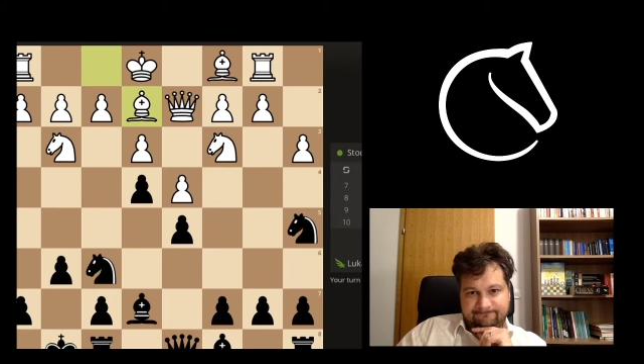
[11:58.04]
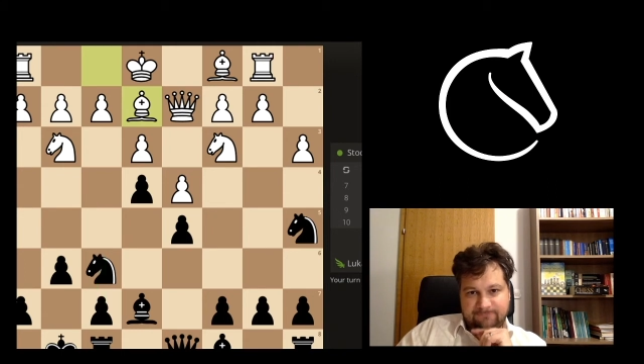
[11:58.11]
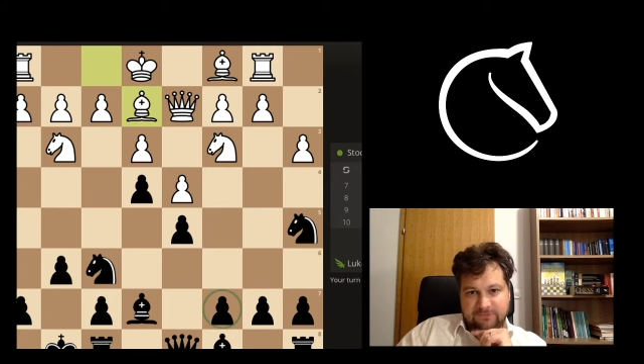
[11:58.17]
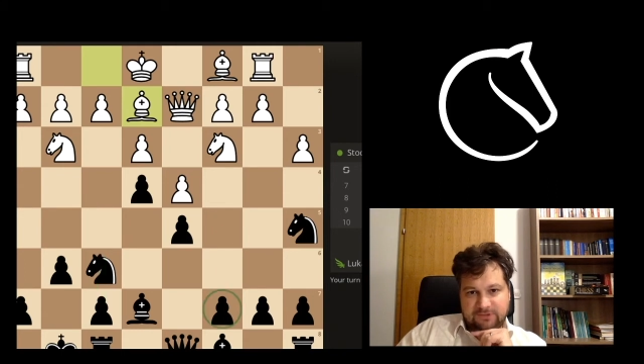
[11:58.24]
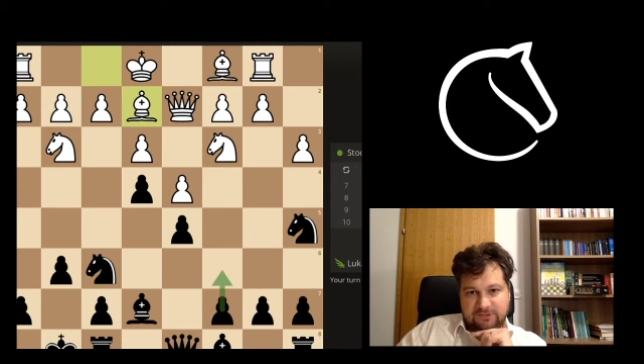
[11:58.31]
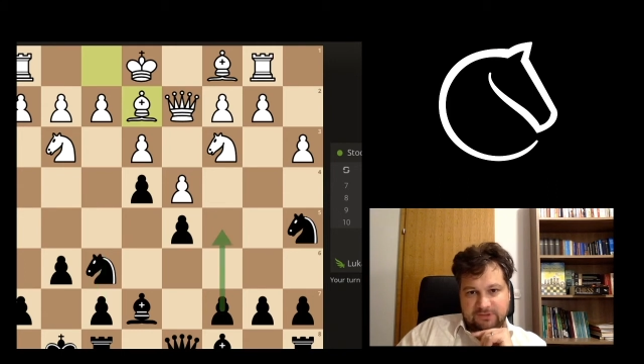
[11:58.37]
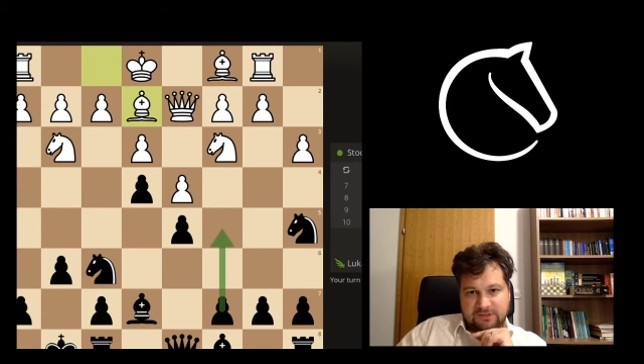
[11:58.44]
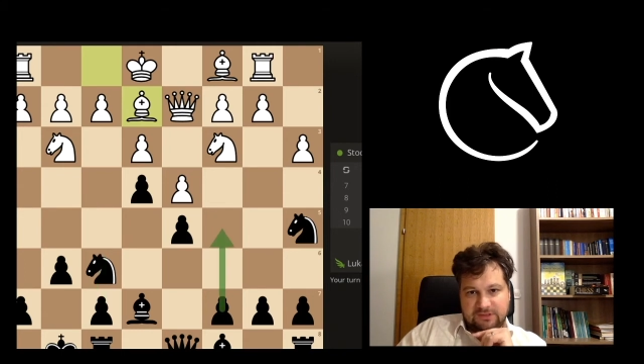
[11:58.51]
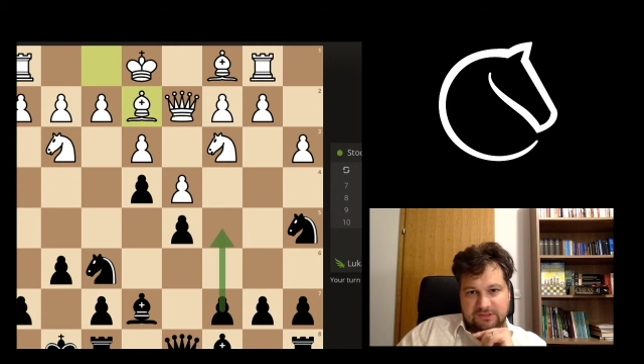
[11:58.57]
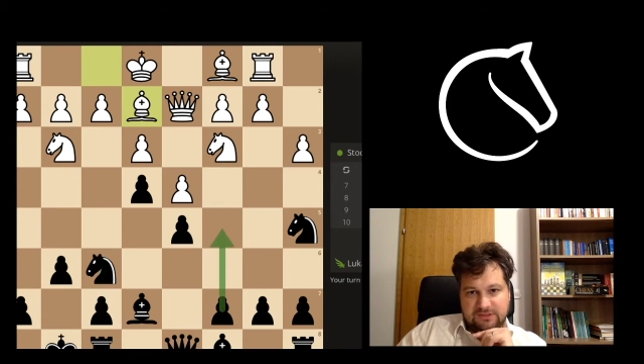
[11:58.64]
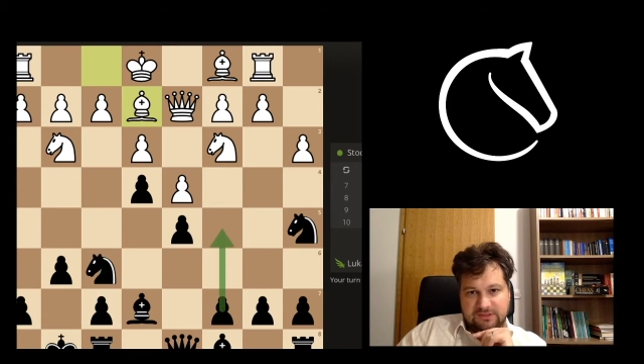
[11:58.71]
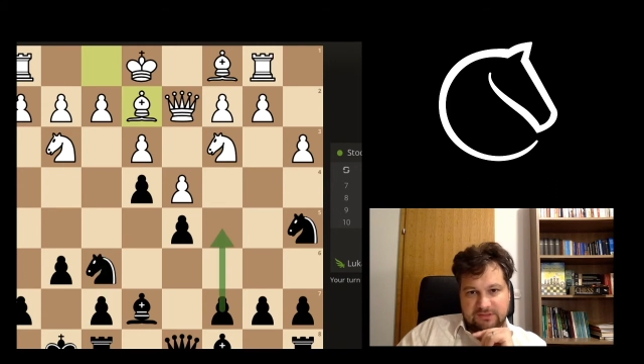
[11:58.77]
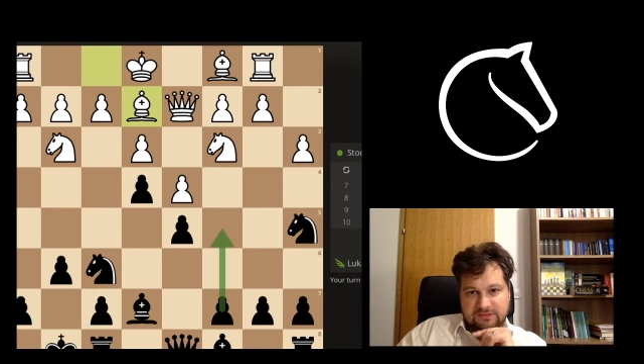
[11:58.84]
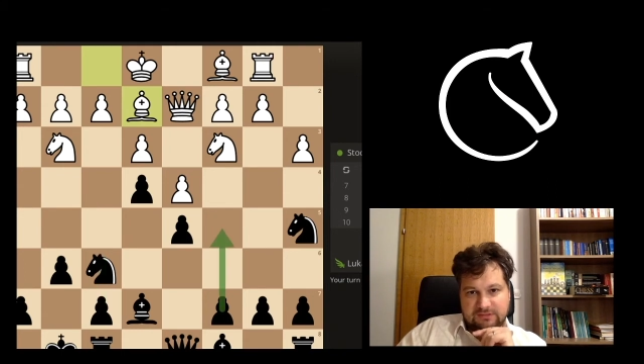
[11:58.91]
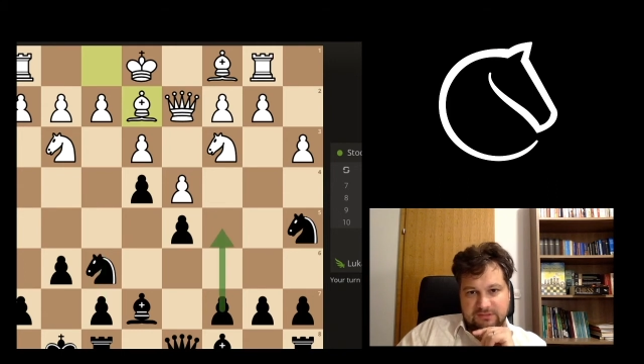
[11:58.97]
Not
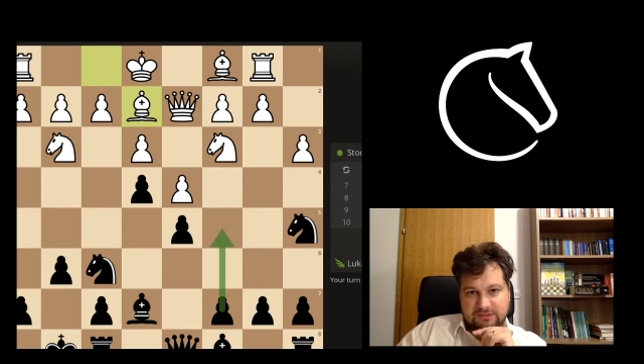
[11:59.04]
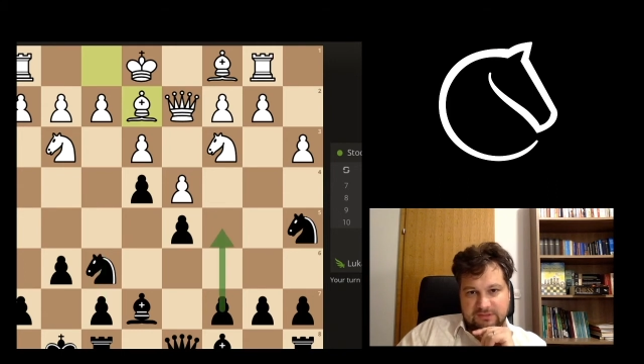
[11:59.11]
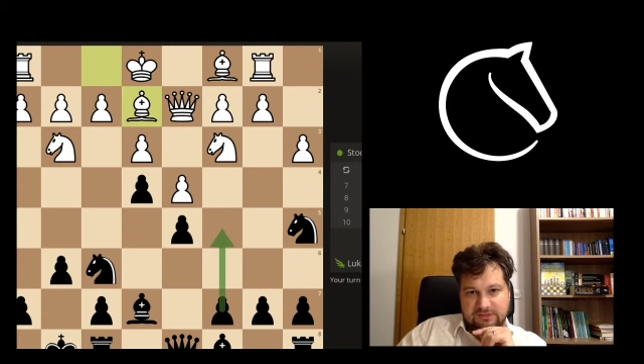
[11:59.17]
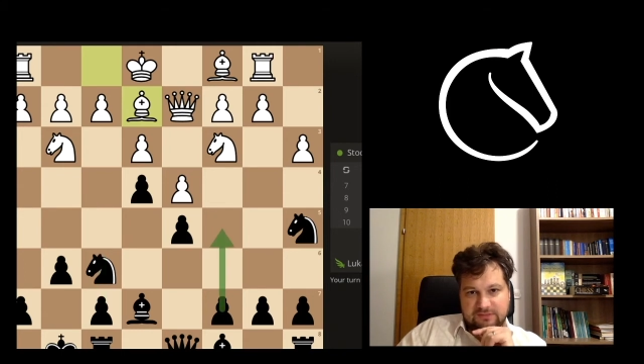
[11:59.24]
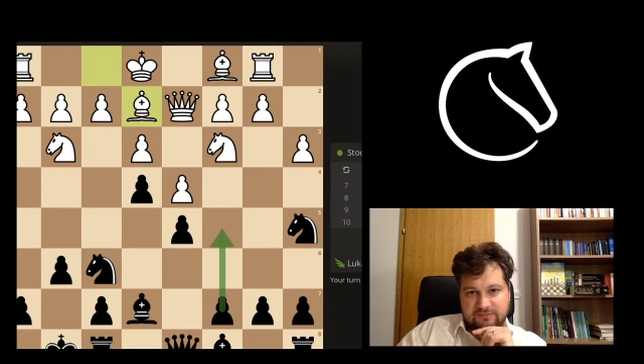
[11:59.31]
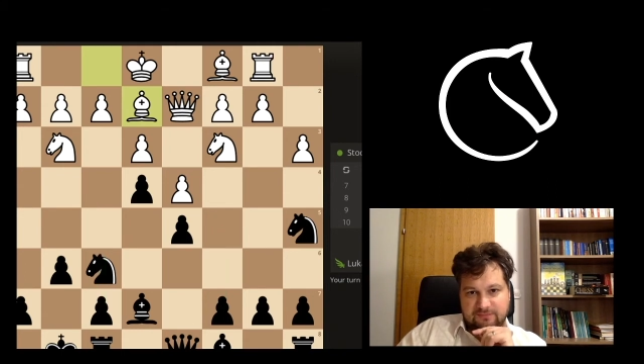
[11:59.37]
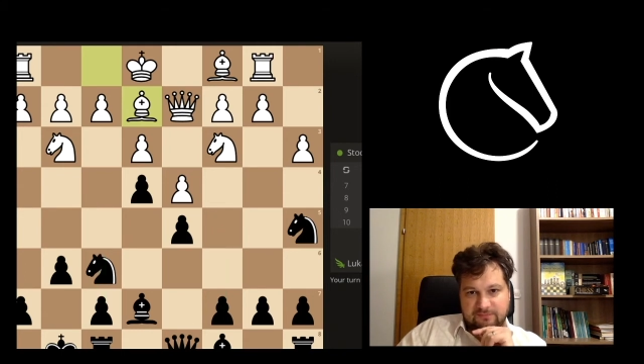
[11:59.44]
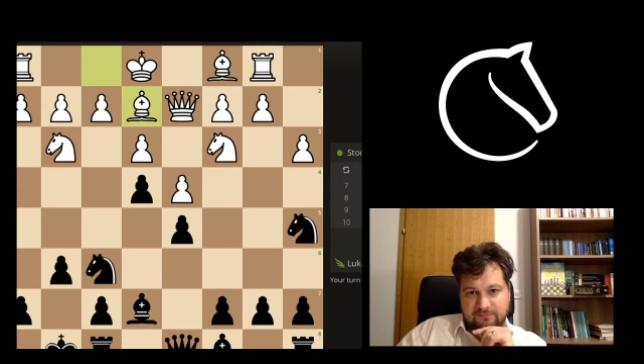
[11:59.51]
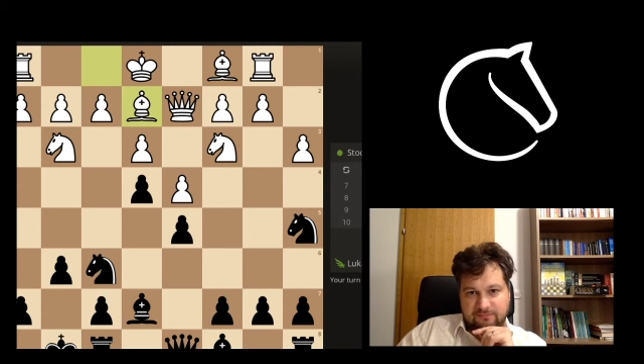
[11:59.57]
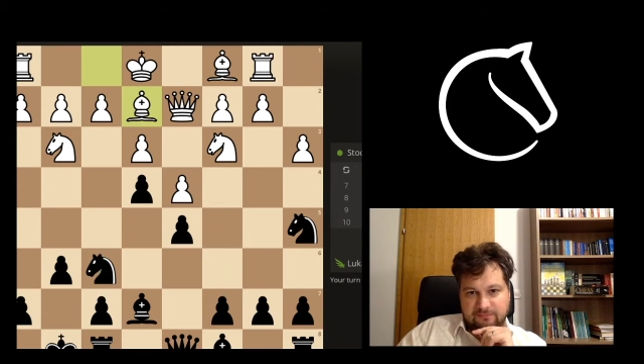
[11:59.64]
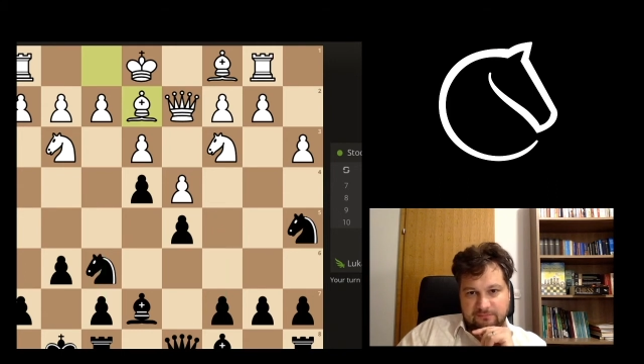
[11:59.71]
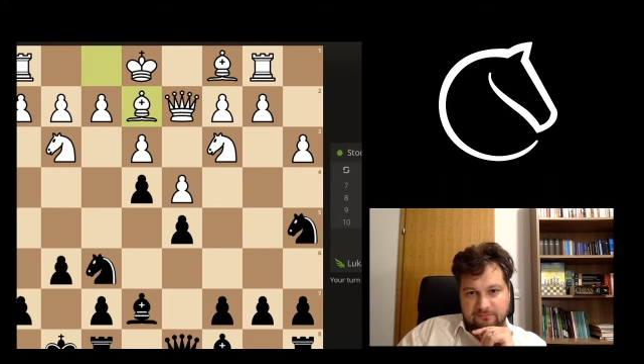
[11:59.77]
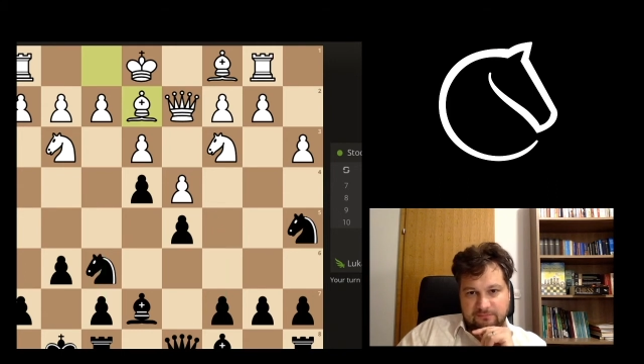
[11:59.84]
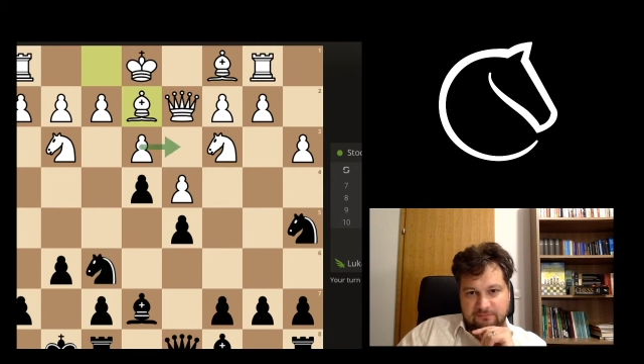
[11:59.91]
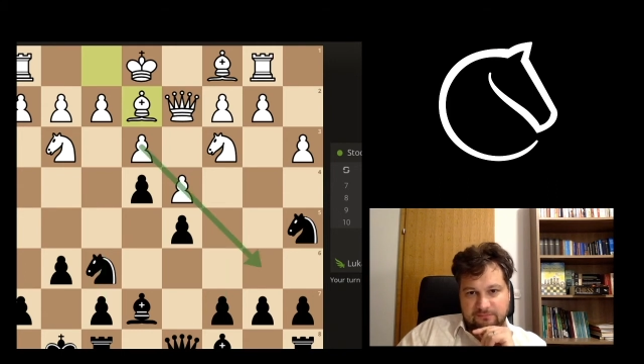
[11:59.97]
this.
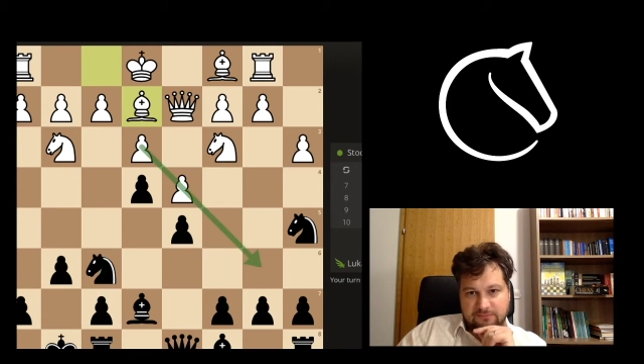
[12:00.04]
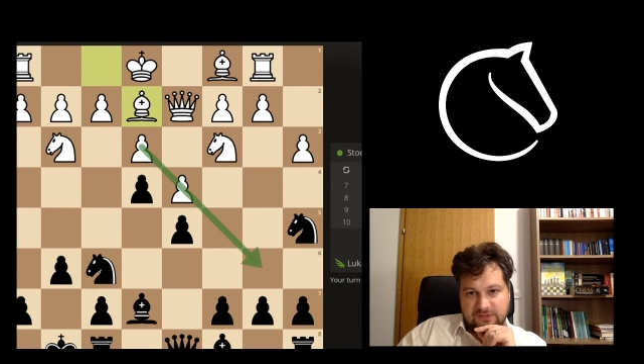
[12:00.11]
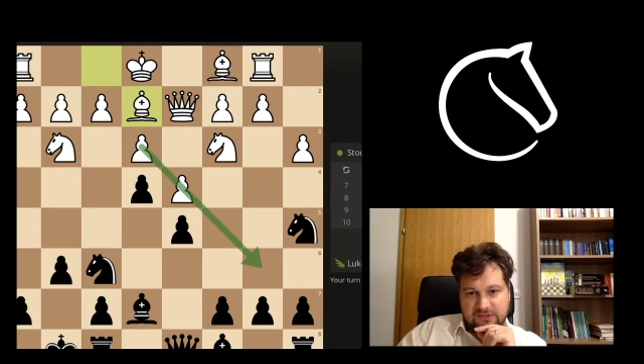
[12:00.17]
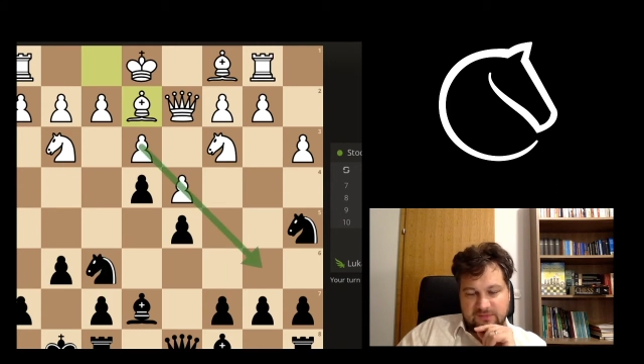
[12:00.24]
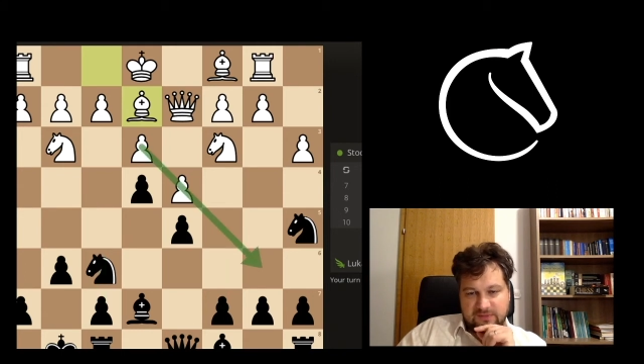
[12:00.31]
This